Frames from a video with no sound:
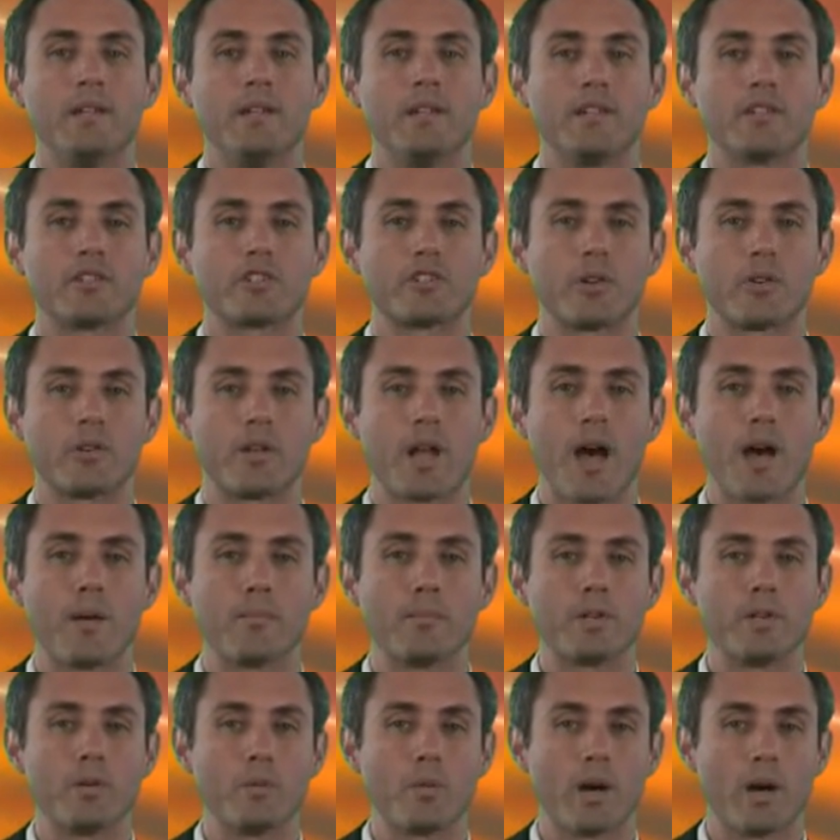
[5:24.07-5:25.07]
It shall
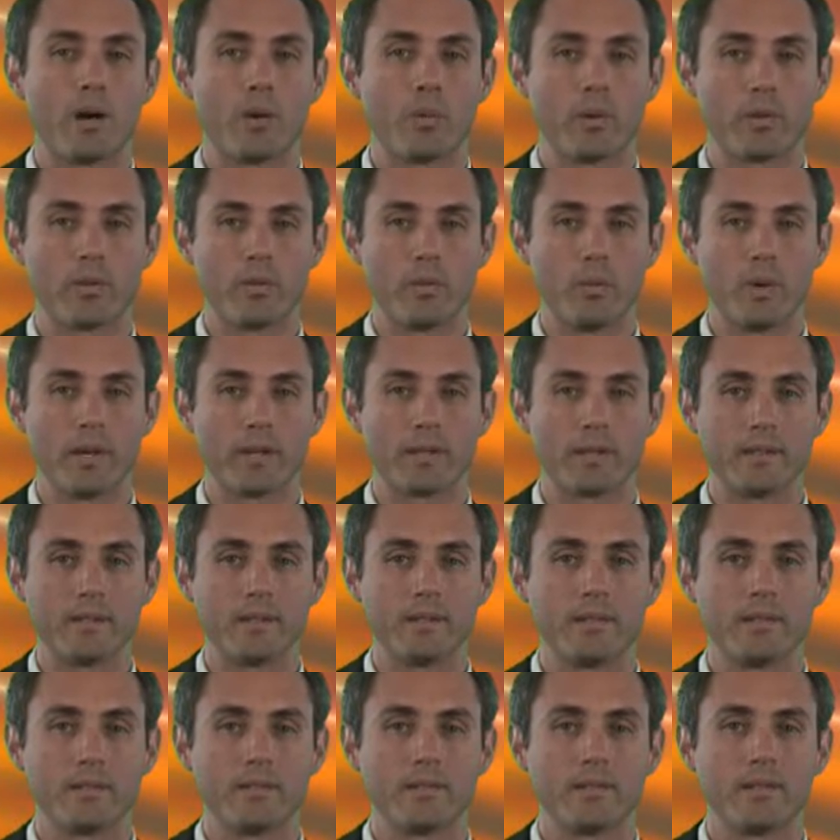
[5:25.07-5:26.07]
not be well with the
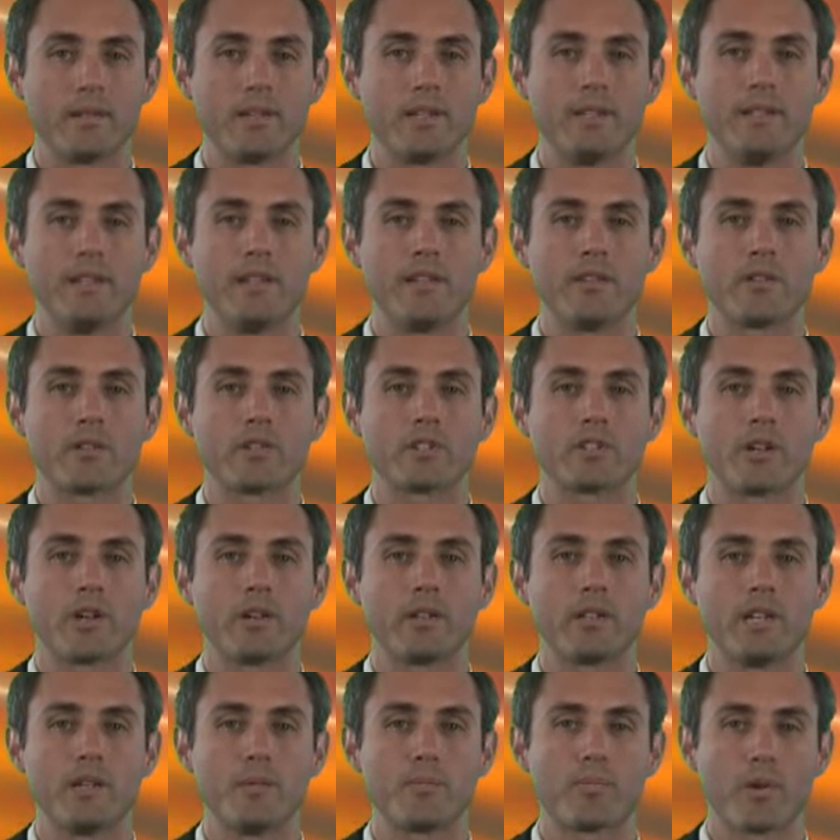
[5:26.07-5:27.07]
wicked, neither
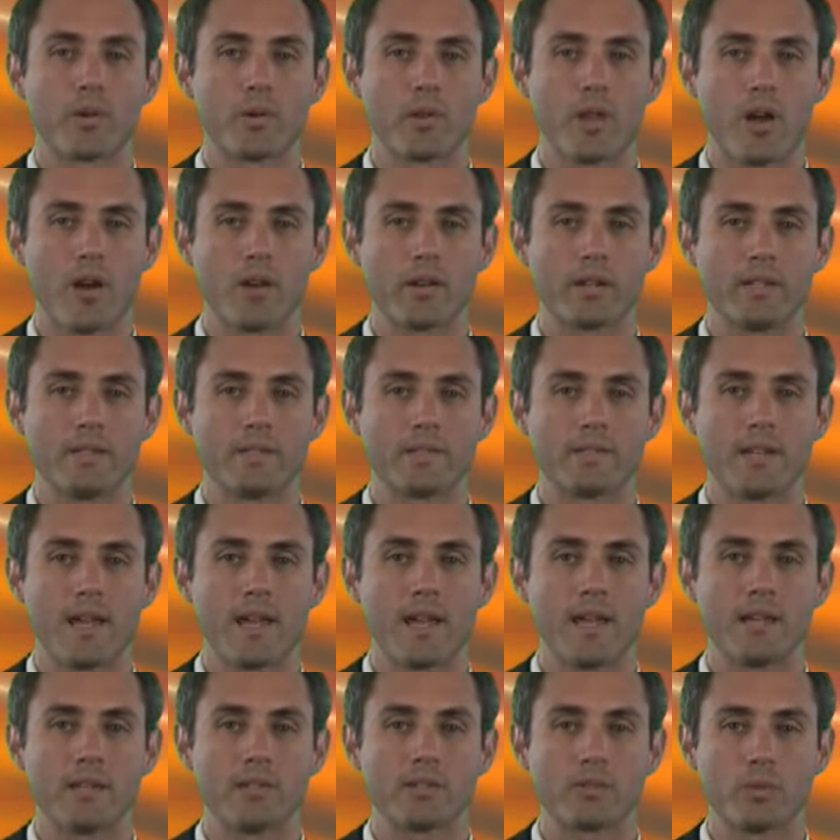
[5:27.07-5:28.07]
shall he prolong his
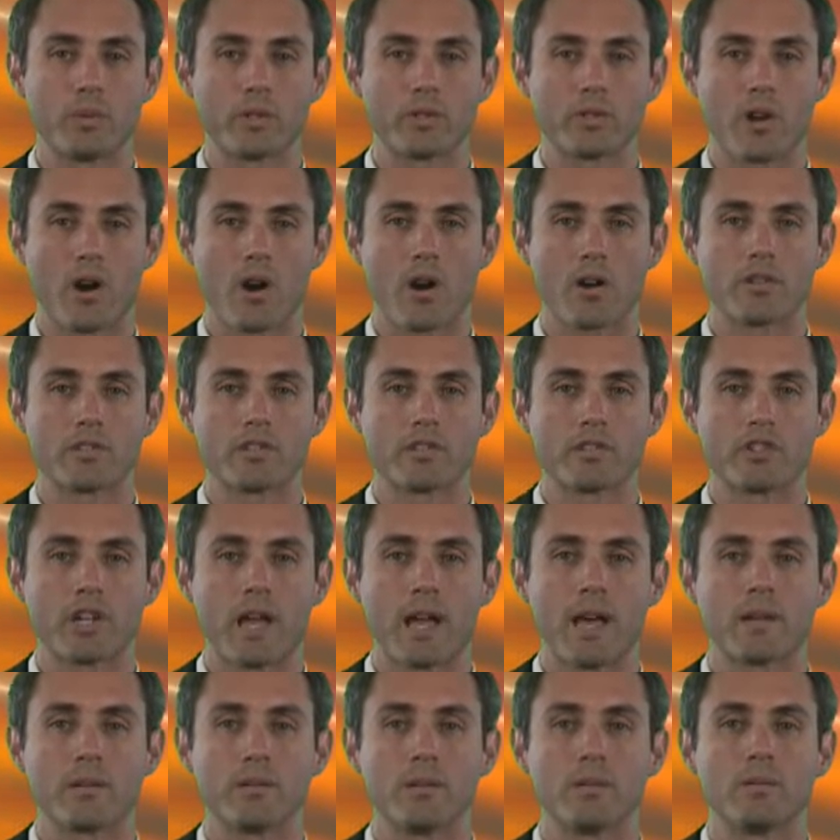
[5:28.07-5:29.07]
days, which are as a
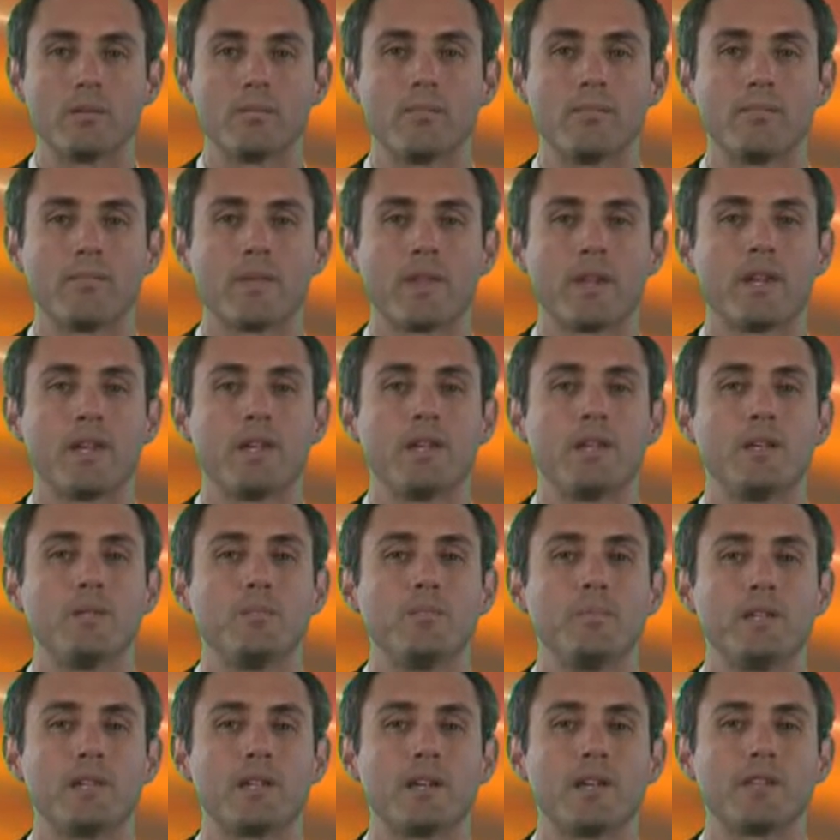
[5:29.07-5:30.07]
shadow,
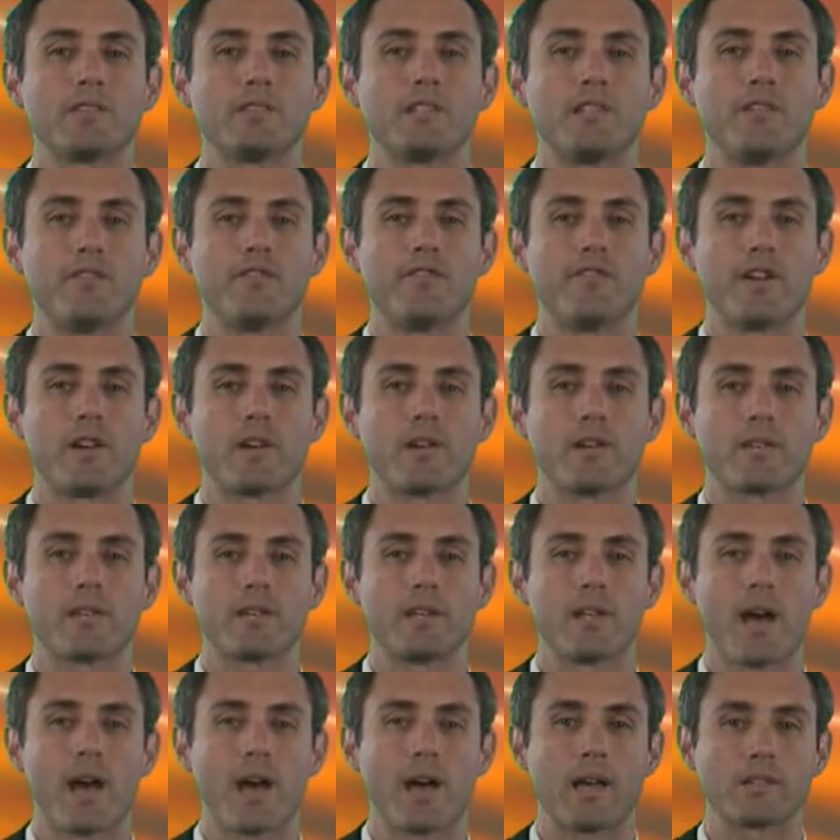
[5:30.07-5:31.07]
because he
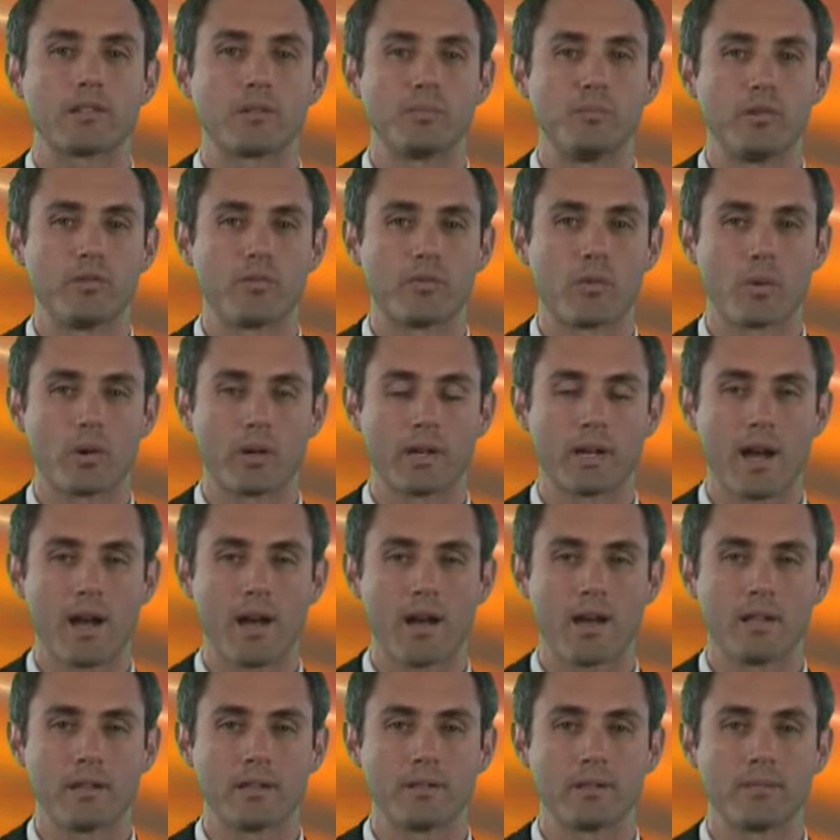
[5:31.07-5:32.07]
feareth not before
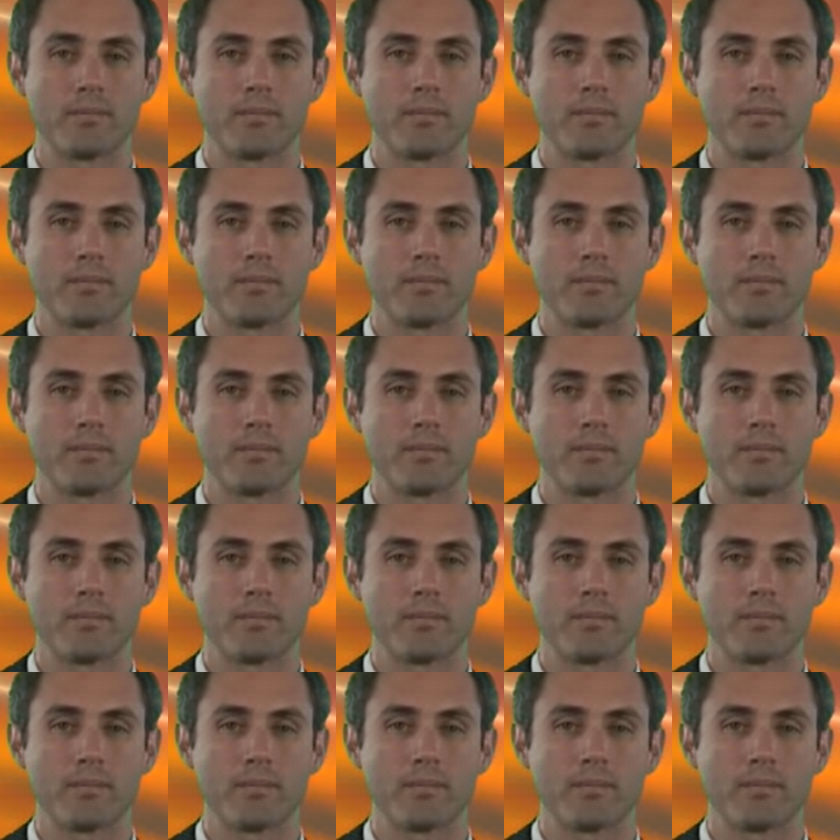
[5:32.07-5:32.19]
God.